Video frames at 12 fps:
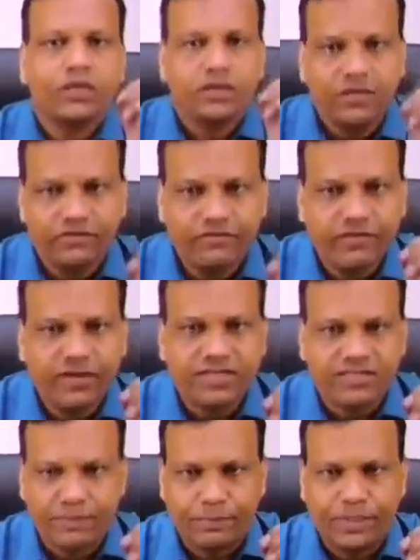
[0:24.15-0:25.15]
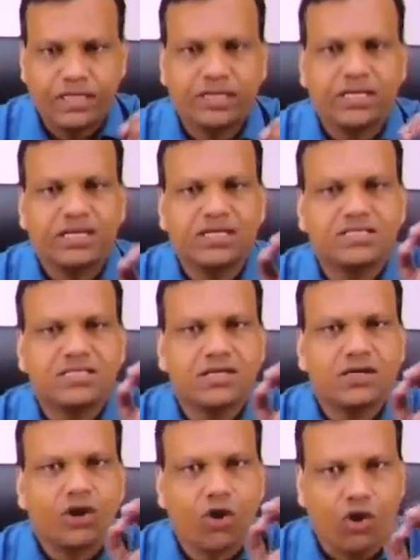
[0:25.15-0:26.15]
if a receptor is
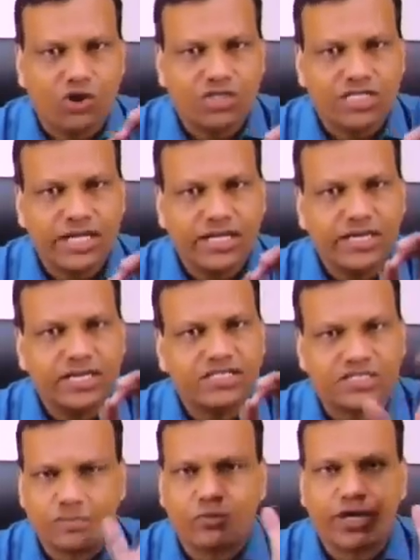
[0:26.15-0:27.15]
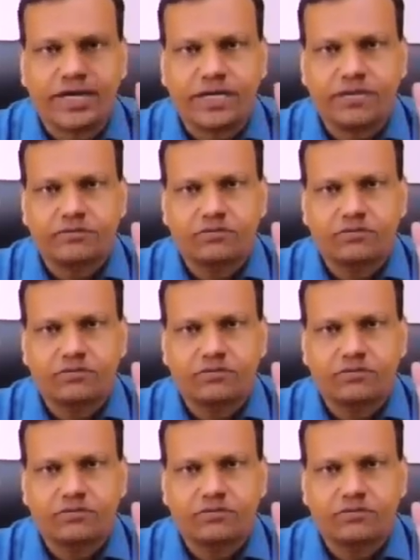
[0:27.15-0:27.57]
constantly stimulated,